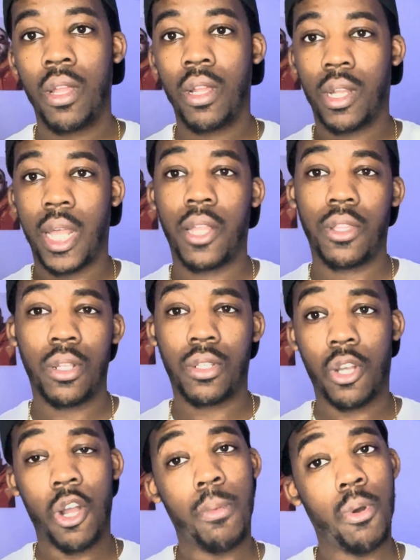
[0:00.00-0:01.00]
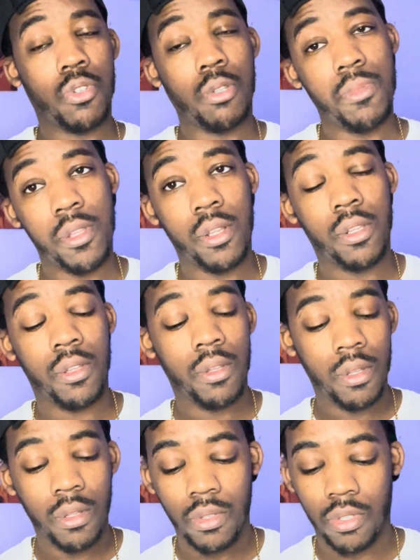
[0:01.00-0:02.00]
Got these almost immediately.
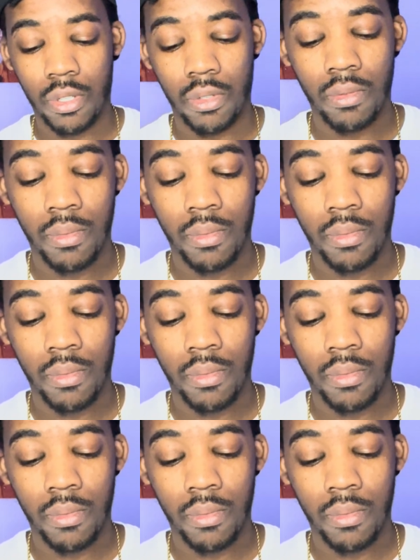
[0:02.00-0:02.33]
So,